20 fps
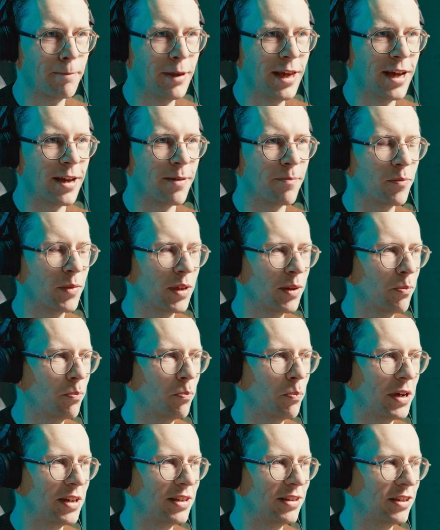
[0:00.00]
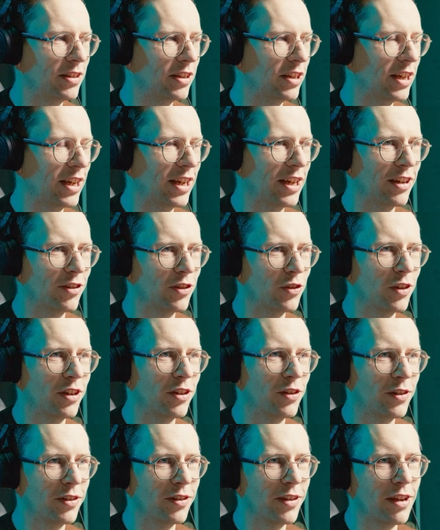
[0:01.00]
Yeah, but
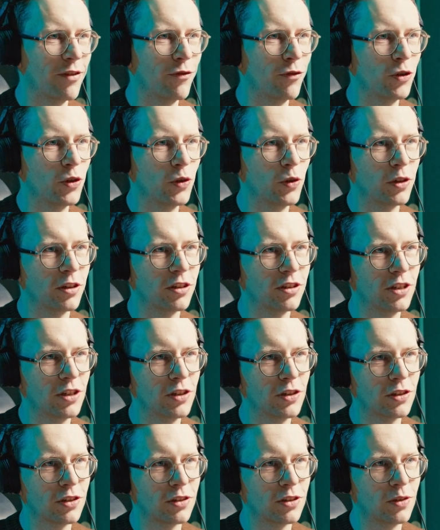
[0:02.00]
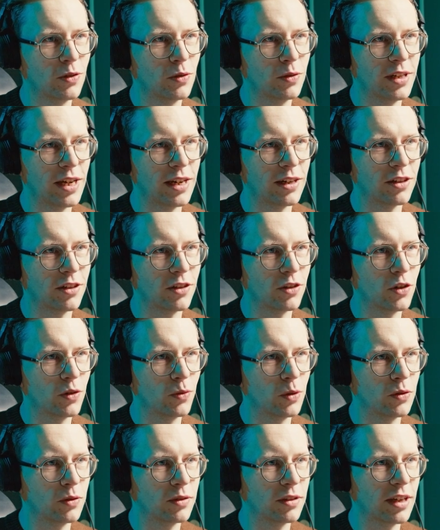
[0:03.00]
if you just do that,
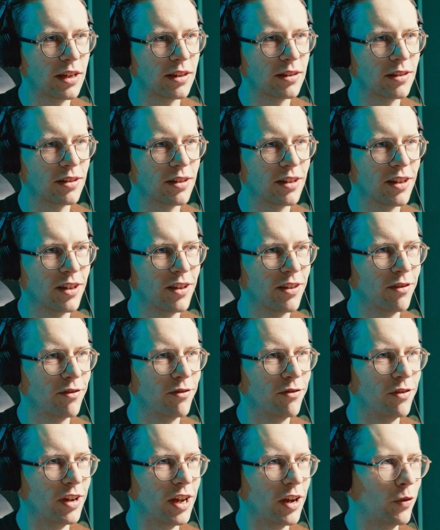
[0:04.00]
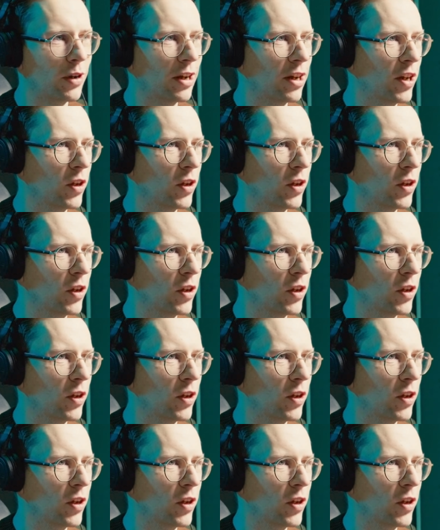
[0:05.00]
you won't get very